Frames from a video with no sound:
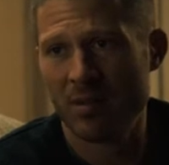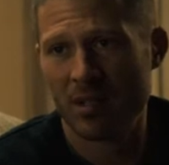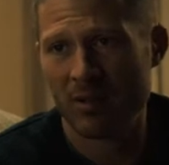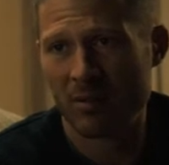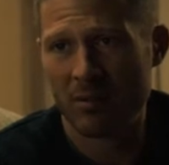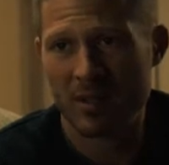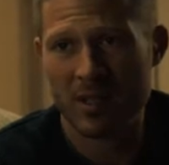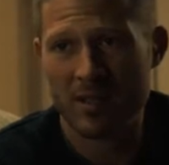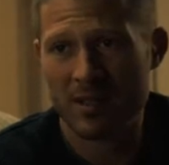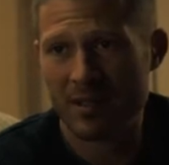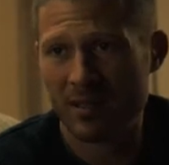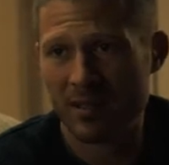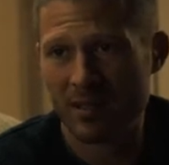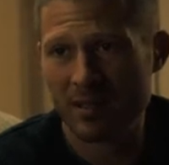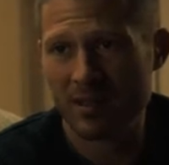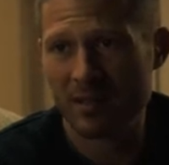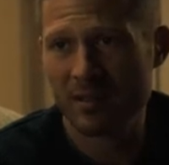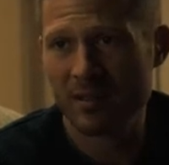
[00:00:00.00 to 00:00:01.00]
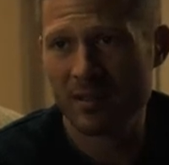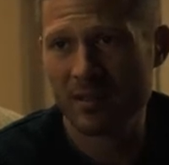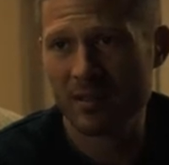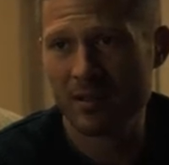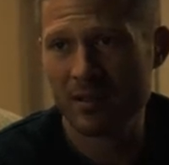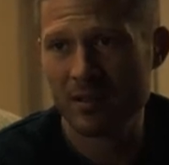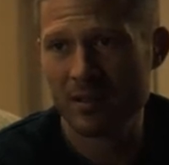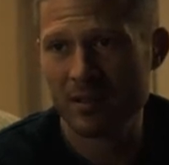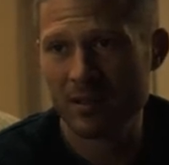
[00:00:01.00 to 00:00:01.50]
to be a reason
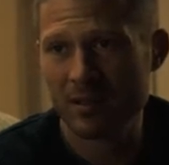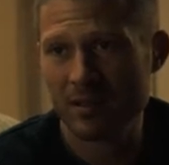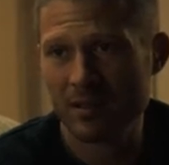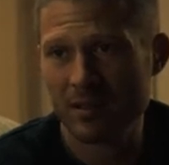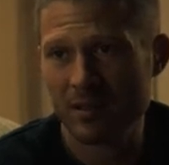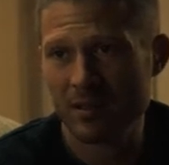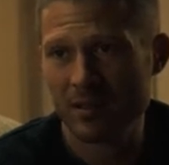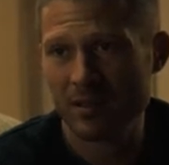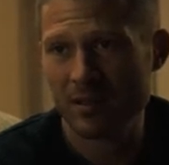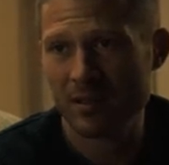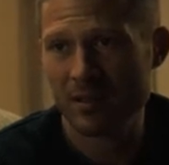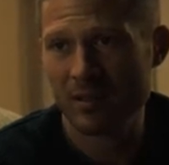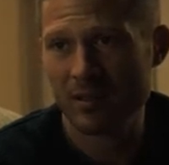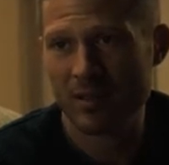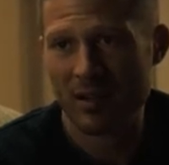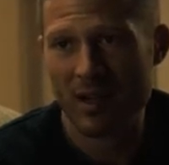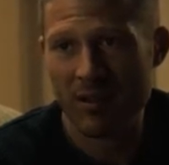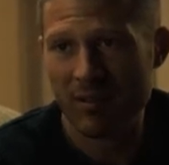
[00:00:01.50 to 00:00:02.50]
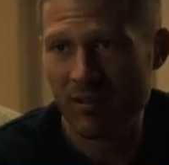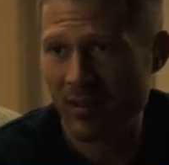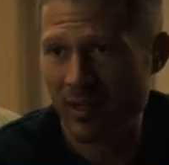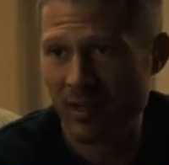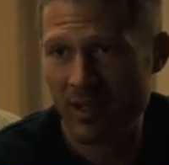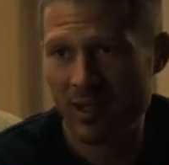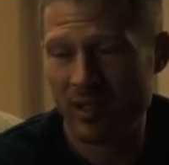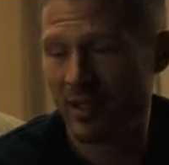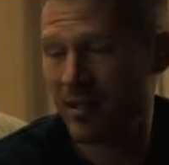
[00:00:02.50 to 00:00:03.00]
for
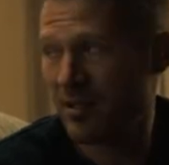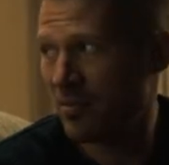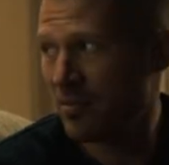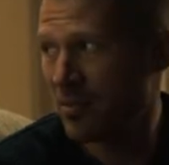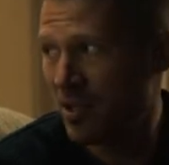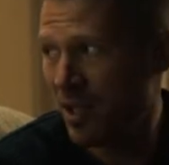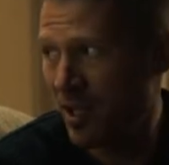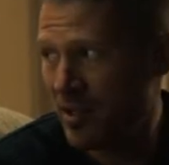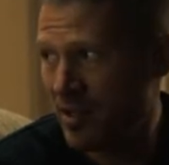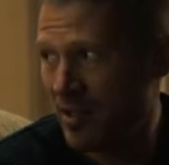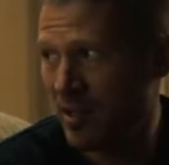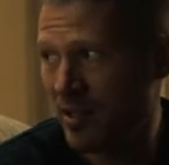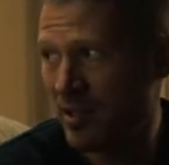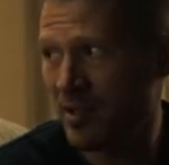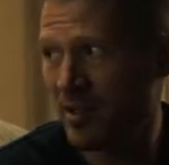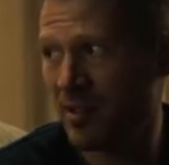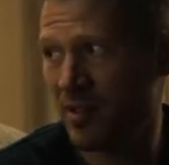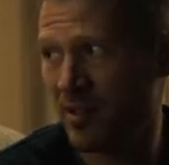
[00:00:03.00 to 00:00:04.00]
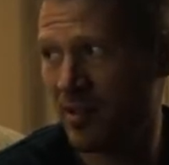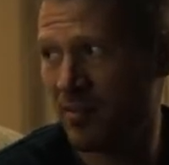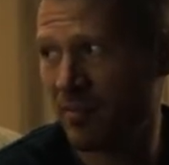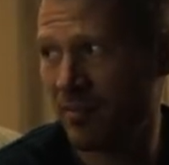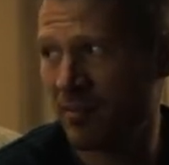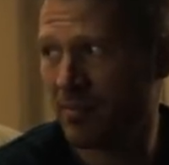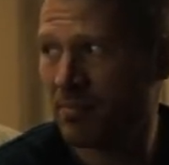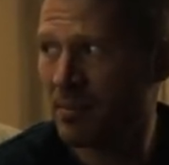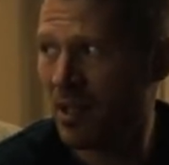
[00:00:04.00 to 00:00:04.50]
everything and some justice and
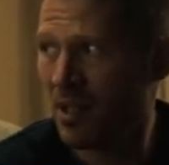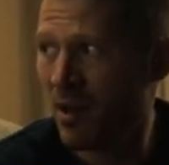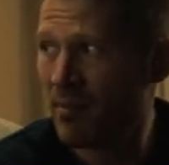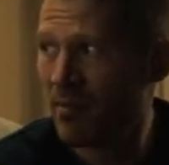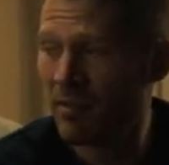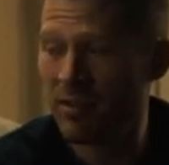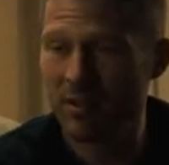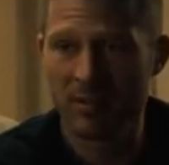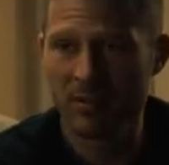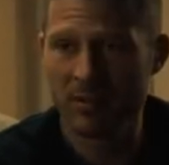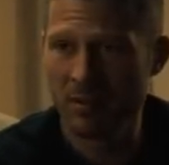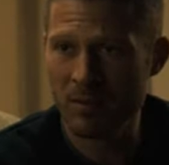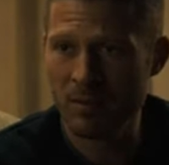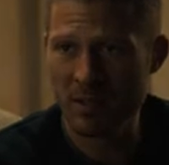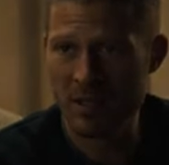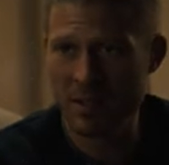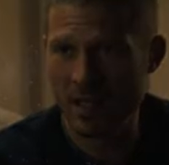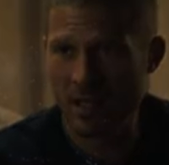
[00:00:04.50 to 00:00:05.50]
some comfort when we